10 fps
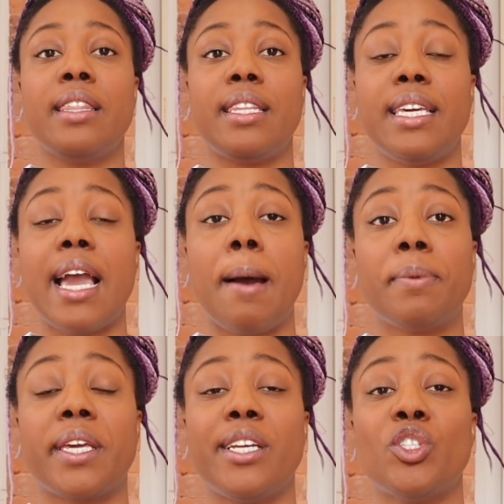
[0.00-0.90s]
The
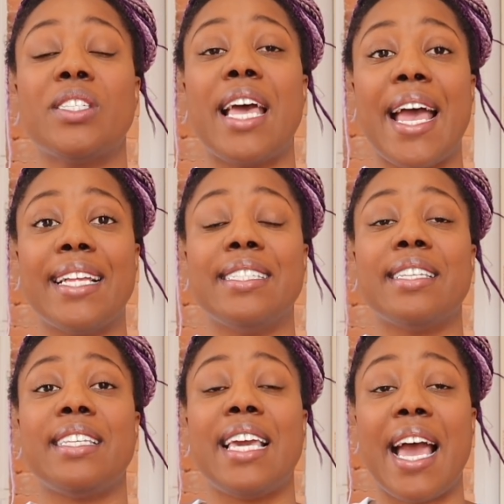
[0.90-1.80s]
applications
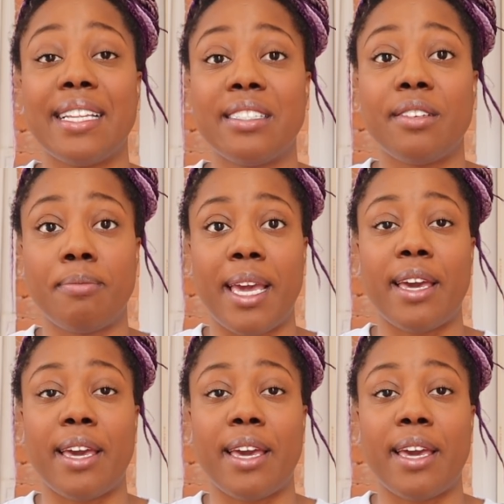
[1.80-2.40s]
end the end of May.